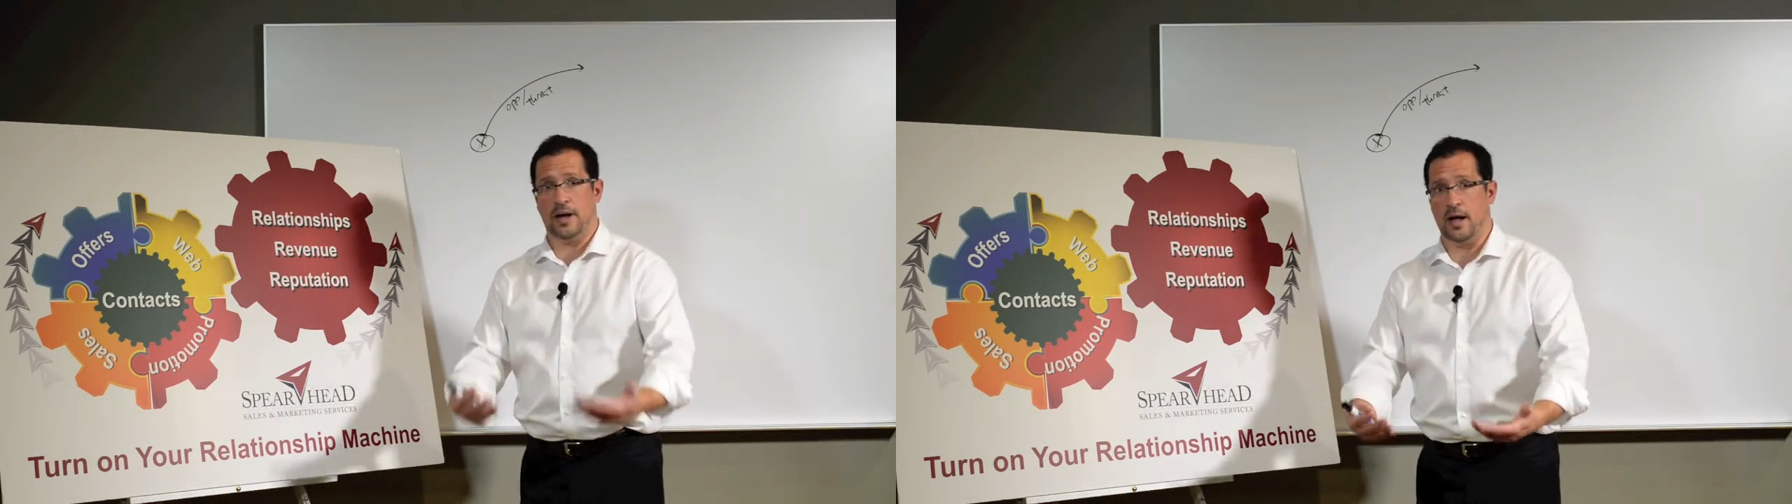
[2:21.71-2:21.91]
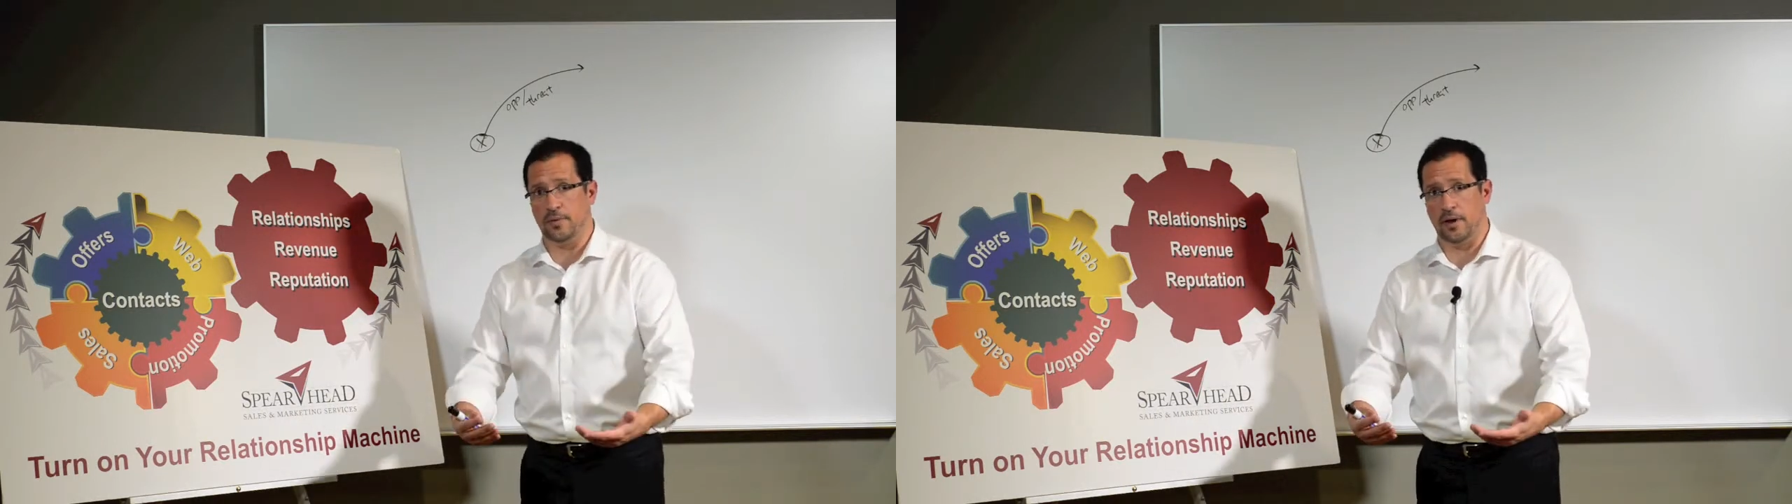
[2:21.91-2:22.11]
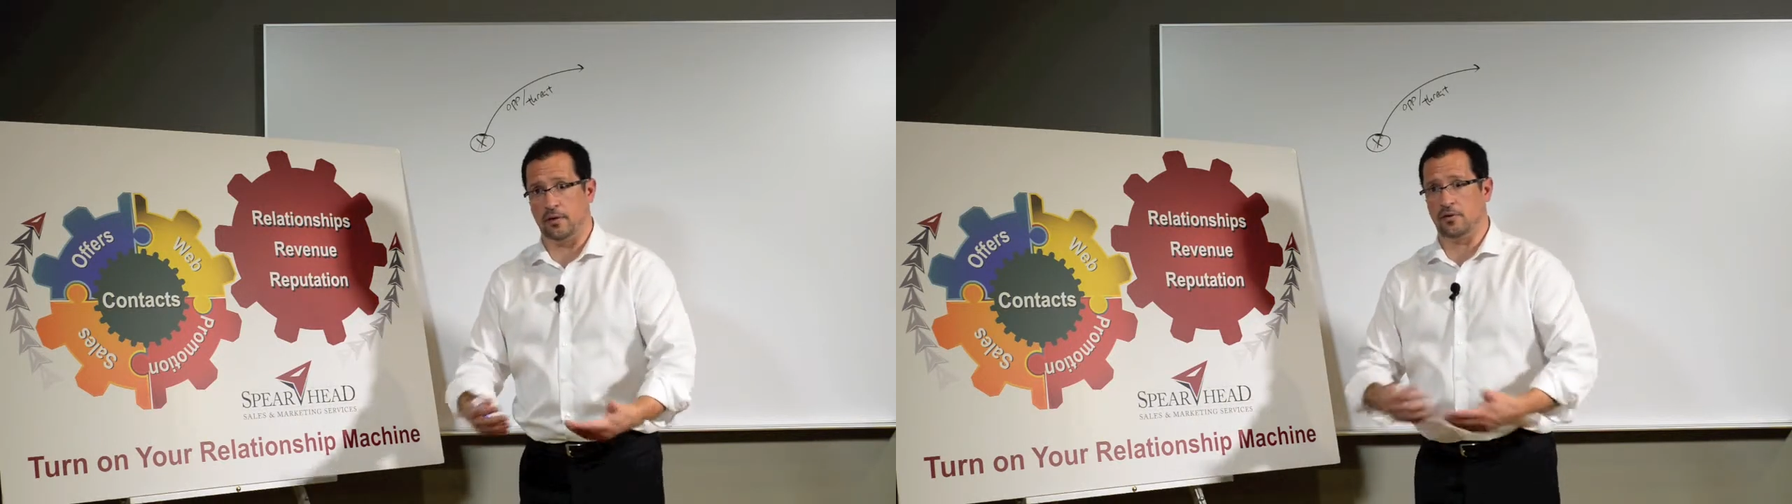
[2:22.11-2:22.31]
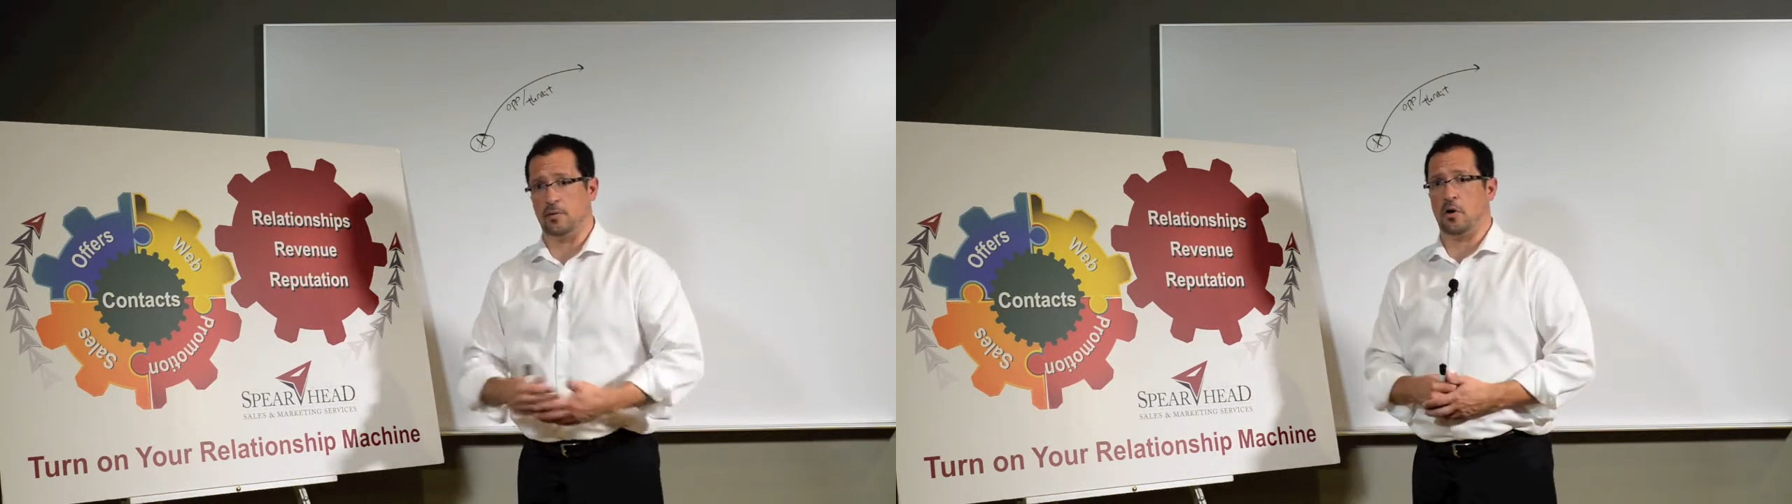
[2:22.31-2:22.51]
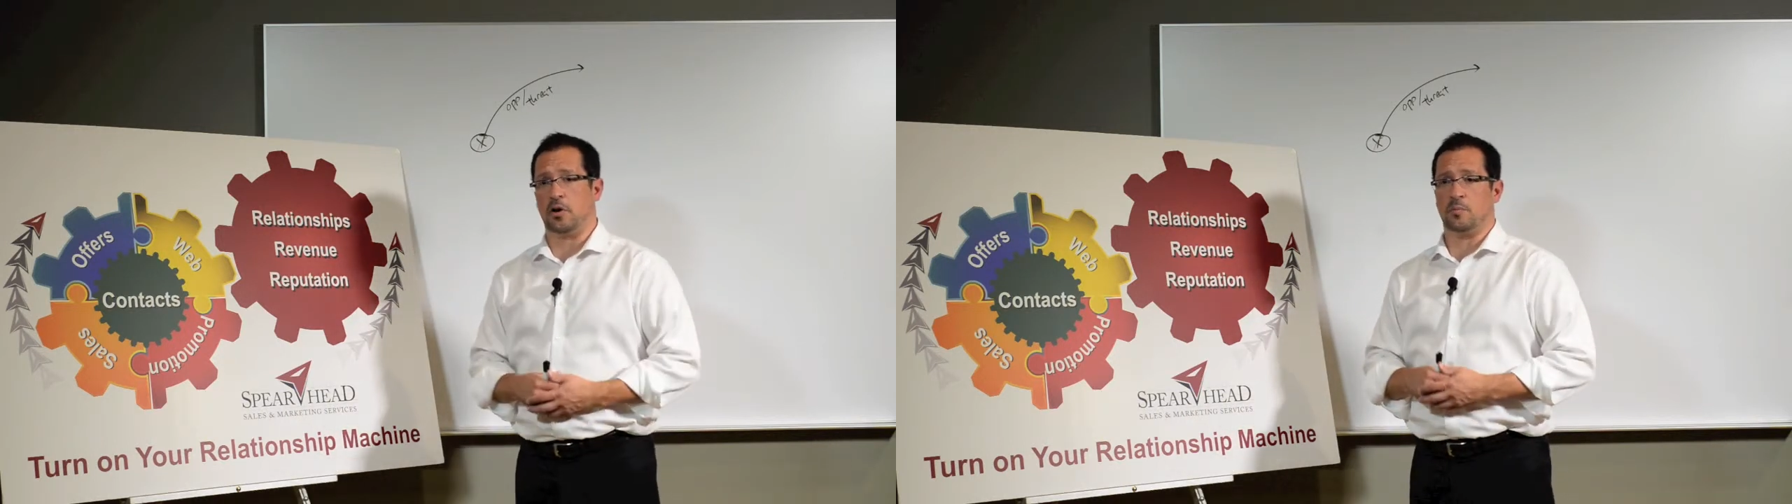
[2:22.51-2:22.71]
out there to the
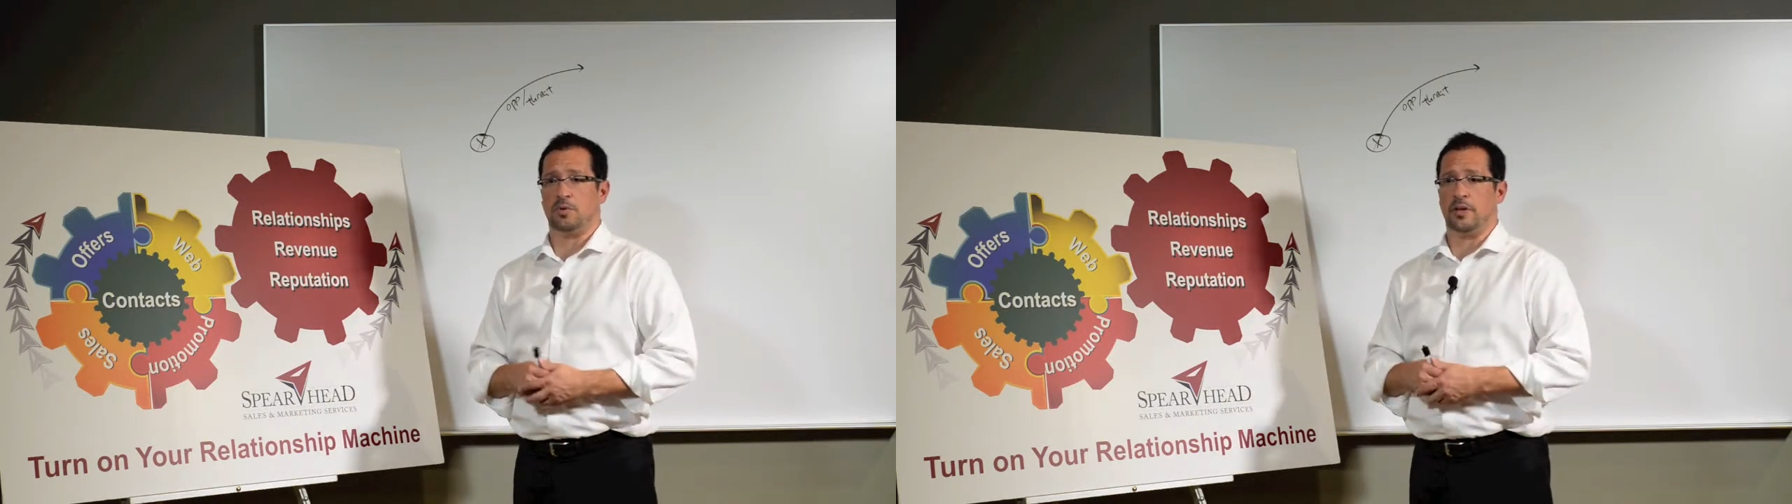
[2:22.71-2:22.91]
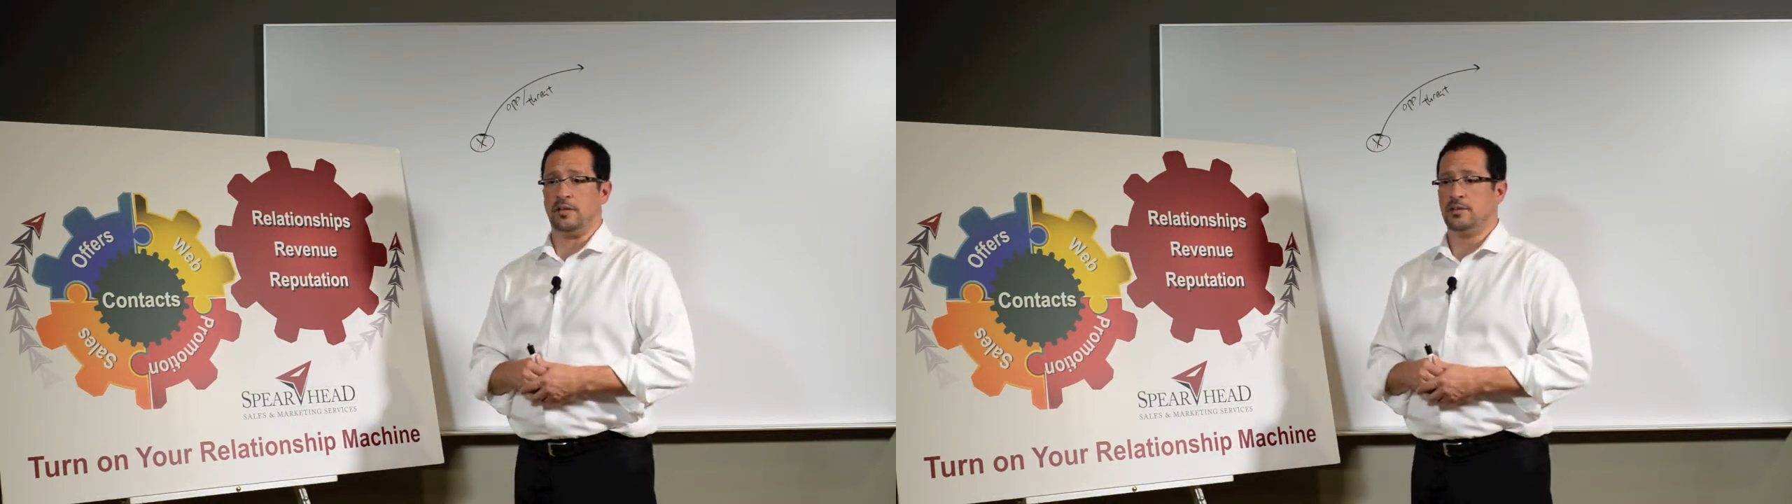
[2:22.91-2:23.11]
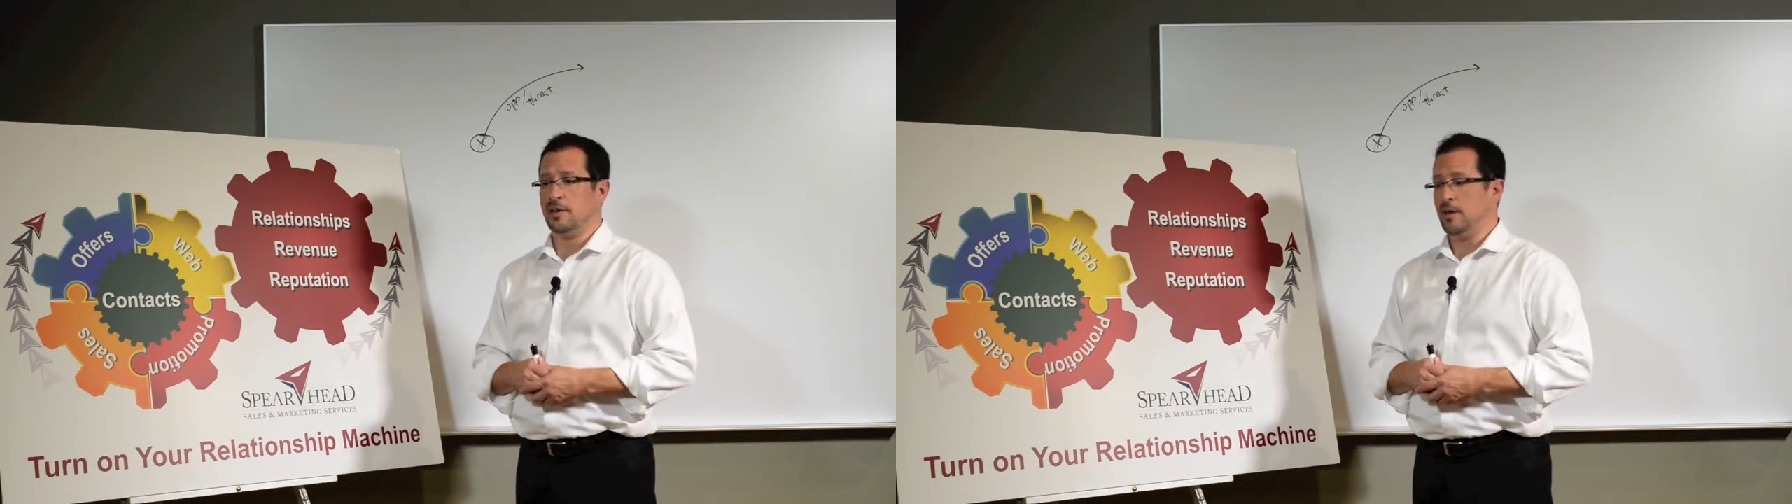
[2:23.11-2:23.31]
marketplace,